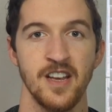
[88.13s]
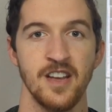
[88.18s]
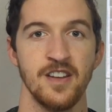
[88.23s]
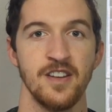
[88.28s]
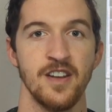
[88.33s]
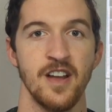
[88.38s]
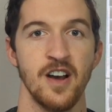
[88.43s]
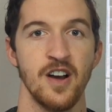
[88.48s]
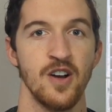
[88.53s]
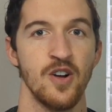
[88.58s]

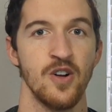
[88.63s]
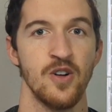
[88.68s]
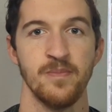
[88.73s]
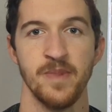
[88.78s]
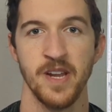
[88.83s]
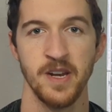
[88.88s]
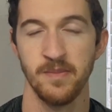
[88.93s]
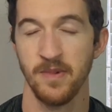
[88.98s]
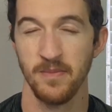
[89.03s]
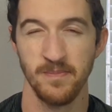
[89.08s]
no
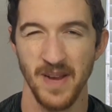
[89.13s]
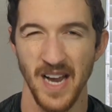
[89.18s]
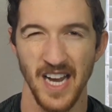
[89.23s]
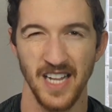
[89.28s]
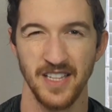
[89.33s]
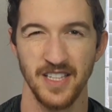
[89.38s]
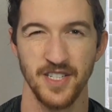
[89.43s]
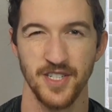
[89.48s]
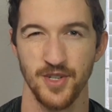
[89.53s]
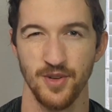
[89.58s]
minimum
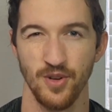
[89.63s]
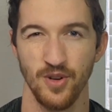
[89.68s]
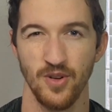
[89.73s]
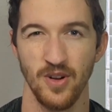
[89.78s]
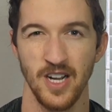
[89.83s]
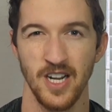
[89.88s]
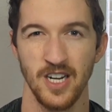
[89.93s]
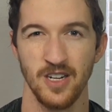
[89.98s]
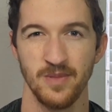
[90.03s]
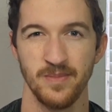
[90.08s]
balance
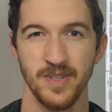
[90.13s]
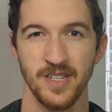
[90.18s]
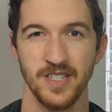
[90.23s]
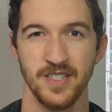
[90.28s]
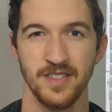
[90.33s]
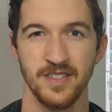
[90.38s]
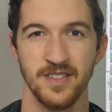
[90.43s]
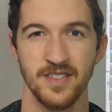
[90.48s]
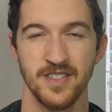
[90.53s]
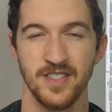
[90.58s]

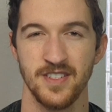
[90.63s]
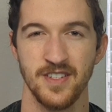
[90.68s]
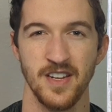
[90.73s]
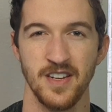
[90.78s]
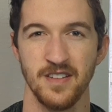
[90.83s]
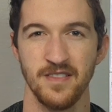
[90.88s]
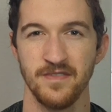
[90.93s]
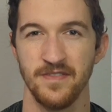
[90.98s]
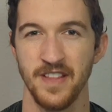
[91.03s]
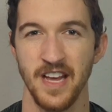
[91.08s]
requirements, none
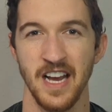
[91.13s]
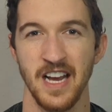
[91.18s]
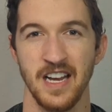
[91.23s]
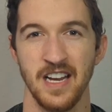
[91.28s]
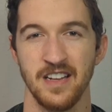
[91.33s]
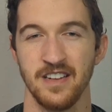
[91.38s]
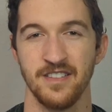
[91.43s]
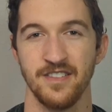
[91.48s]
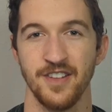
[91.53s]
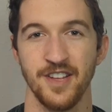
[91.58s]
of
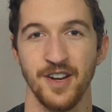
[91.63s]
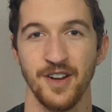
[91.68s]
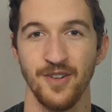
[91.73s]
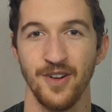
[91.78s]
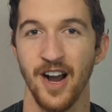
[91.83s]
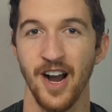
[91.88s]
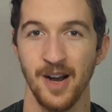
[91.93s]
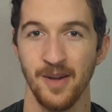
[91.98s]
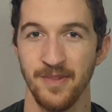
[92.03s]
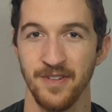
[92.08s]
that,
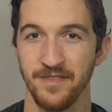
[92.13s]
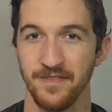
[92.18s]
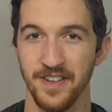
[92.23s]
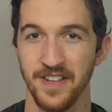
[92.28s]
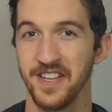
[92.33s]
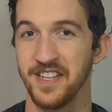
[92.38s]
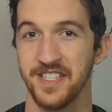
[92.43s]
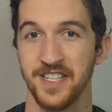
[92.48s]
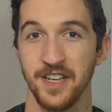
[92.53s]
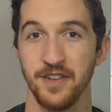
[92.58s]
common
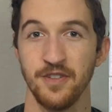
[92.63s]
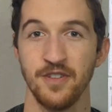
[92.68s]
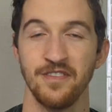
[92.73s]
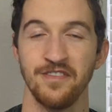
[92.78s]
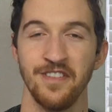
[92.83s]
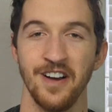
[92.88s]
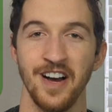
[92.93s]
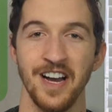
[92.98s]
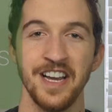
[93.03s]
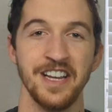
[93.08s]
fees that you would
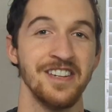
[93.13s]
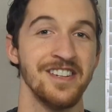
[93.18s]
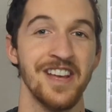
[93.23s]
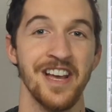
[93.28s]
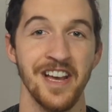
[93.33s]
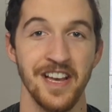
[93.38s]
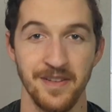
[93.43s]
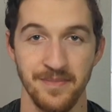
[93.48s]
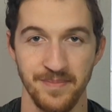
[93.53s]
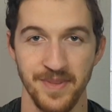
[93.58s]
find
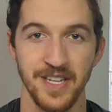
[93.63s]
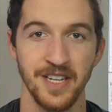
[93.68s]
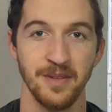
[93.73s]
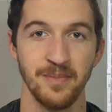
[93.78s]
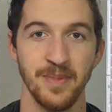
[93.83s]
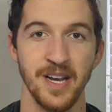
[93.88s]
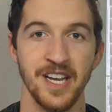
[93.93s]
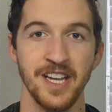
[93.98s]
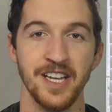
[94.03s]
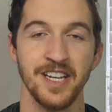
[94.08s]
at big
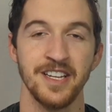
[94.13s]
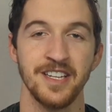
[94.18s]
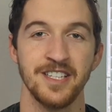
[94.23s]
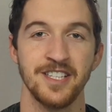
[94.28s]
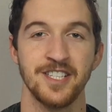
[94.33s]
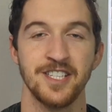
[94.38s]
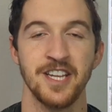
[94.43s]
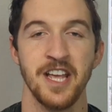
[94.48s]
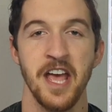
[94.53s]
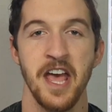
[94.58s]

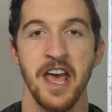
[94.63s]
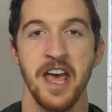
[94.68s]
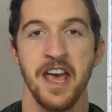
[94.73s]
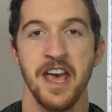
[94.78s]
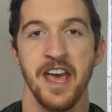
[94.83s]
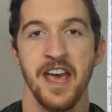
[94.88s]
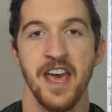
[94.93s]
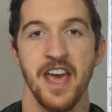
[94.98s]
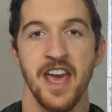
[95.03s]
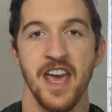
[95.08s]
banks.
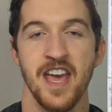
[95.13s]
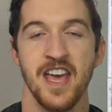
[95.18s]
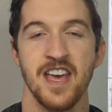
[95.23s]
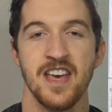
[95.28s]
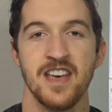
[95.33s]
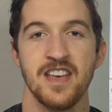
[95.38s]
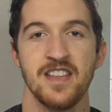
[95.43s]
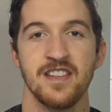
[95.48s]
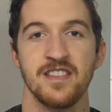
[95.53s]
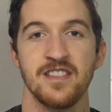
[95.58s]

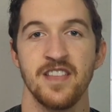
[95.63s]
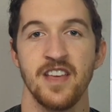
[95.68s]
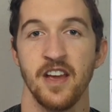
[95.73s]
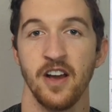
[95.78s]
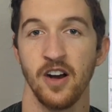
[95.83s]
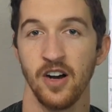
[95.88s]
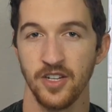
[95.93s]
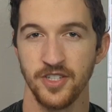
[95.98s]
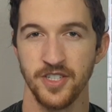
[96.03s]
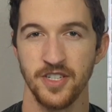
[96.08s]
And they
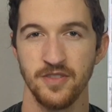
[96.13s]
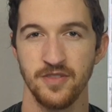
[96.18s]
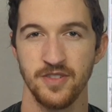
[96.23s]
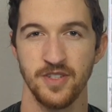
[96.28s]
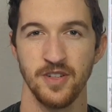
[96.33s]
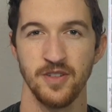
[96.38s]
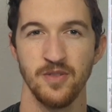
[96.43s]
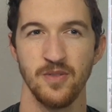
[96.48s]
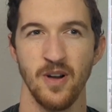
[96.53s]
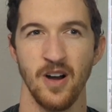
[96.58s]
also
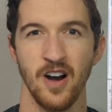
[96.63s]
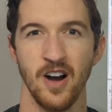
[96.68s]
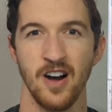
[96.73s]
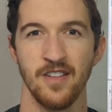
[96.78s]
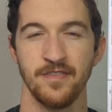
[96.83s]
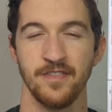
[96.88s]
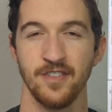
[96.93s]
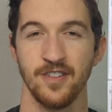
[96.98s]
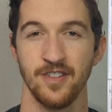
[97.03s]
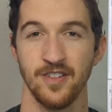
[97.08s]
do
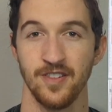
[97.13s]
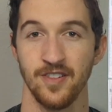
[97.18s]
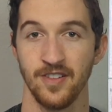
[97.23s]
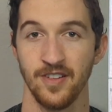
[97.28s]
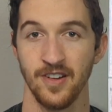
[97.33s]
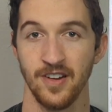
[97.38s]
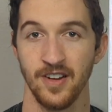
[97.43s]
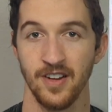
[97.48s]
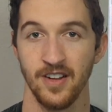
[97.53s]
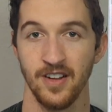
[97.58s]

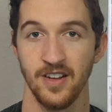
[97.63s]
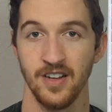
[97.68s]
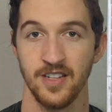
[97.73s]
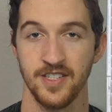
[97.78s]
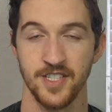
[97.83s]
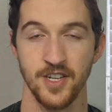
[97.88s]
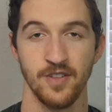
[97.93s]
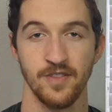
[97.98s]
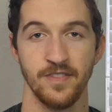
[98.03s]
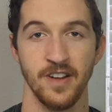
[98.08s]
offer a
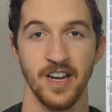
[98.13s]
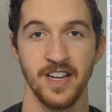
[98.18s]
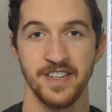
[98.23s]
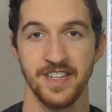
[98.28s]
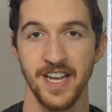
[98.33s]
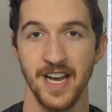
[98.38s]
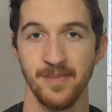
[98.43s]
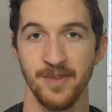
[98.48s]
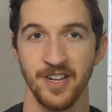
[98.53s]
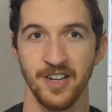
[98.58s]
SoFi
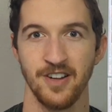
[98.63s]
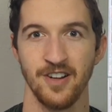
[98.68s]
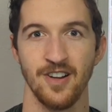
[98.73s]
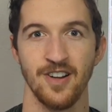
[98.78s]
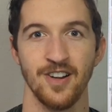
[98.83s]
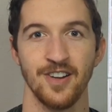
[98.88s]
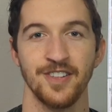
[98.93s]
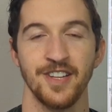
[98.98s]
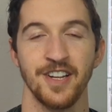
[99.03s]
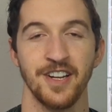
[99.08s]
debit
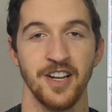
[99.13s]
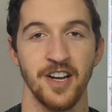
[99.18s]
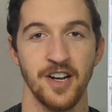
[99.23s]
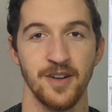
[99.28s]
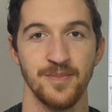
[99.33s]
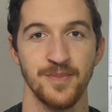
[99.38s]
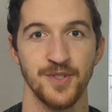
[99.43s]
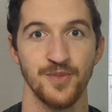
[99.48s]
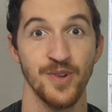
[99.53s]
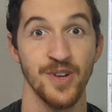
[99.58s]
card that
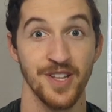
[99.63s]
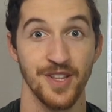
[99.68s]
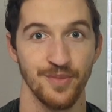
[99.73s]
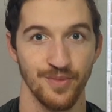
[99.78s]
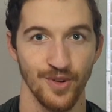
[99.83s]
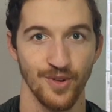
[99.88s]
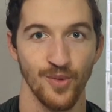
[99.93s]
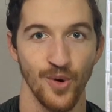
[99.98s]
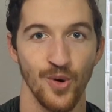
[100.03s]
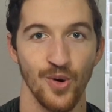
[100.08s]
comes with
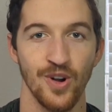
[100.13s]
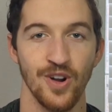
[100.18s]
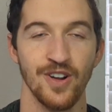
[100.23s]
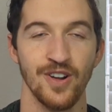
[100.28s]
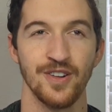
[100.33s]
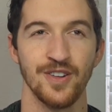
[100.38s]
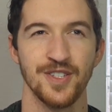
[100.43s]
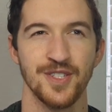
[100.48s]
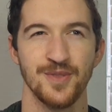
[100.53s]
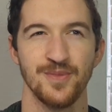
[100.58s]

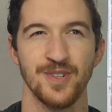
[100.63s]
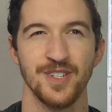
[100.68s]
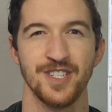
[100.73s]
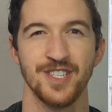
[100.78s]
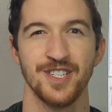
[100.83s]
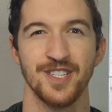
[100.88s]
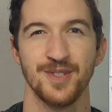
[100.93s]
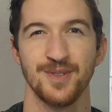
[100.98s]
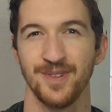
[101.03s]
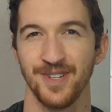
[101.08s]
rewards, which
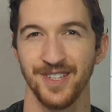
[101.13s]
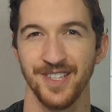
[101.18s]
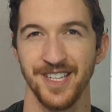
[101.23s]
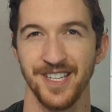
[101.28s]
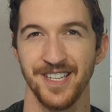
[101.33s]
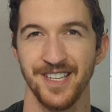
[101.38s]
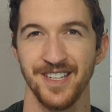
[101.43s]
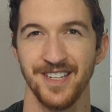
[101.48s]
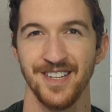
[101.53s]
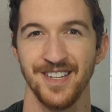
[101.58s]
is
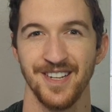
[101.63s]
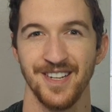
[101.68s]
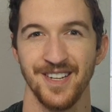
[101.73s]
really